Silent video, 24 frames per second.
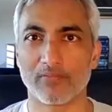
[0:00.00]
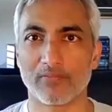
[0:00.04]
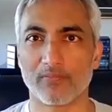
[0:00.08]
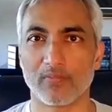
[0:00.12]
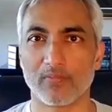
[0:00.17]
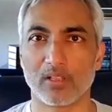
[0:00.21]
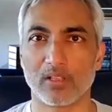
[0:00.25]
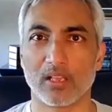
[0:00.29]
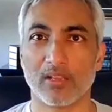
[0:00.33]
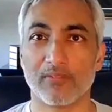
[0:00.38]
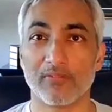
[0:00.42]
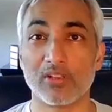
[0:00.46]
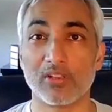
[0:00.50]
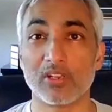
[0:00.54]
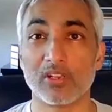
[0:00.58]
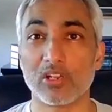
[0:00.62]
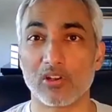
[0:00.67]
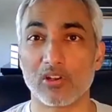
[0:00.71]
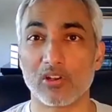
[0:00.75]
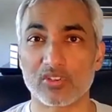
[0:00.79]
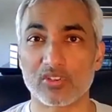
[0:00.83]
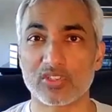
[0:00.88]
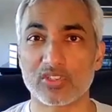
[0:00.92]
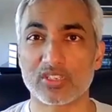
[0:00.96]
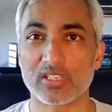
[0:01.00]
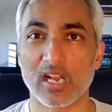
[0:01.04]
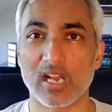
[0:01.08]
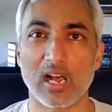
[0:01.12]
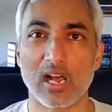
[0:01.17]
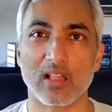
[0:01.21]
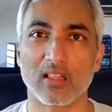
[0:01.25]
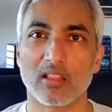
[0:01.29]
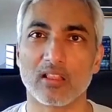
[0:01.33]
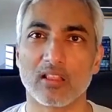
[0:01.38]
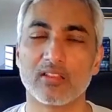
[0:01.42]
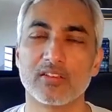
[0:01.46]
If you go to
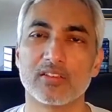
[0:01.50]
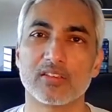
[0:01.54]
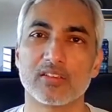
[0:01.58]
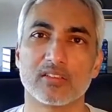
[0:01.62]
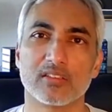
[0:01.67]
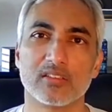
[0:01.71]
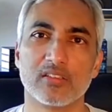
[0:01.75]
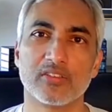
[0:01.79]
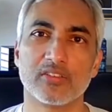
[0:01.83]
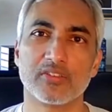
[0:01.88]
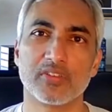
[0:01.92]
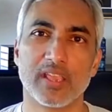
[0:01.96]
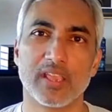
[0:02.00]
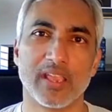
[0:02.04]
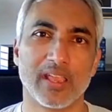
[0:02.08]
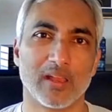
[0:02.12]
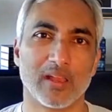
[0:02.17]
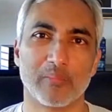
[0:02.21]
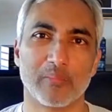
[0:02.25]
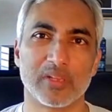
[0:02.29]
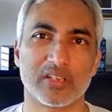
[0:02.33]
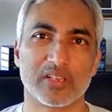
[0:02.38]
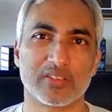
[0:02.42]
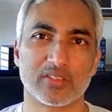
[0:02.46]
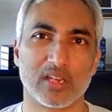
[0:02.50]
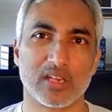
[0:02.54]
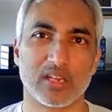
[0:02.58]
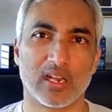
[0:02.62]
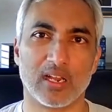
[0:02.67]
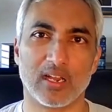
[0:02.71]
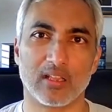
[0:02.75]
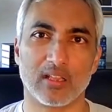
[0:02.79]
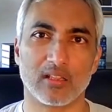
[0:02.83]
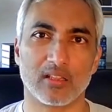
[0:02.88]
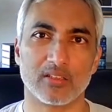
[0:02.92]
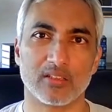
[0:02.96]
Scotland, you can't miss the
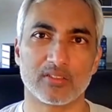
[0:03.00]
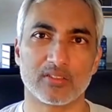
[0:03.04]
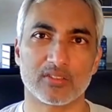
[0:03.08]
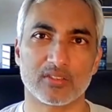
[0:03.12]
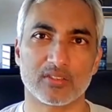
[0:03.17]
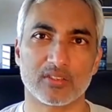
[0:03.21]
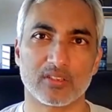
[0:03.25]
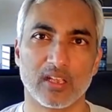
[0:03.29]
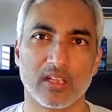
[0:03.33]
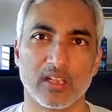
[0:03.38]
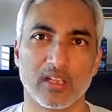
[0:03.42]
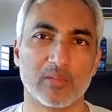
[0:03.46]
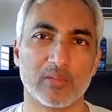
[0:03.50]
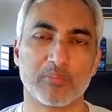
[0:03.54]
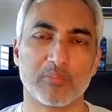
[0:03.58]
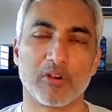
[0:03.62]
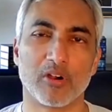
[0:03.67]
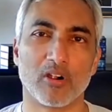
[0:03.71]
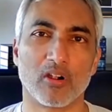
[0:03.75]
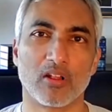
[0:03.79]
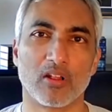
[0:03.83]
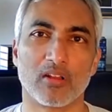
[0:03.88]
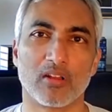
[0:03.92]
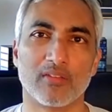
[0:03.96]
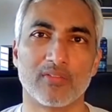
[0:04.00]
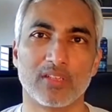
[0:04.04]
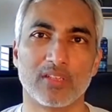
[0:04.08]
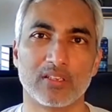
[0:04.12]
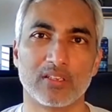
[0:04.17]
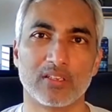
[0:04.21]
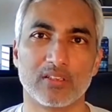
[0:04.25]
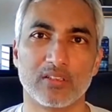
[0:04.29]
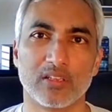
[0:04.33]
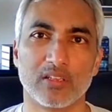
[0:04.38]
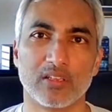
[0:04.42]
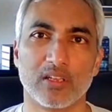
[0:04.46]
Highlands, any part of it.